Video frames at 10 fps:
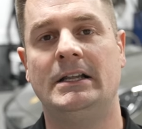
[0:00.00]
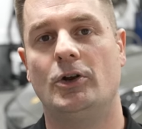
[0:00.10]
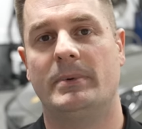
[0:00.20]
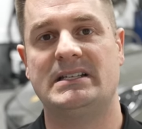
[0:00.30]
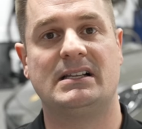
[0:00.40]

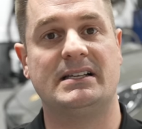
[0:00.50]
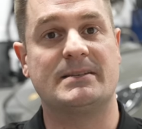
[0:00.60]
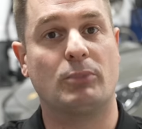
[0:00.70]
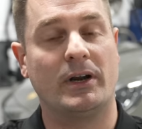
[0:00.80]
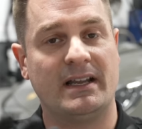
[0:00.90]
you're basically
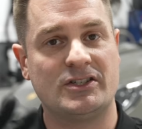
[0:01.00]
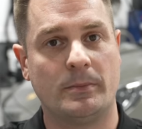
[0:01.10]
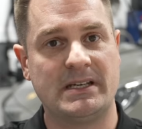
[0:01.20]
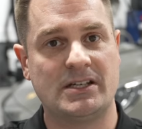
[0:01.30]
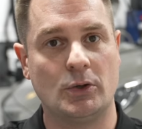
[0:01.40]
spraying that
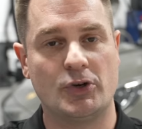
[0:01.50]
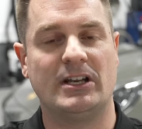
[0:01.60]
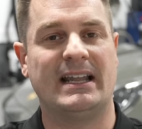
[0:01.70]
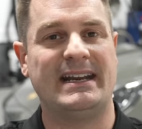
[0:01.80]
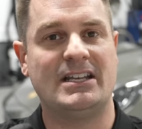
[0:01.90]
soapy
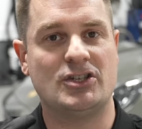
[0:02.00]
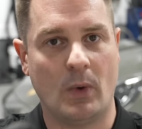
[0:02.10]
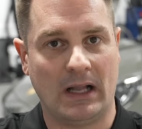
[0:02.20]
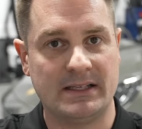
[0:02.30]
solution, letting it dwell.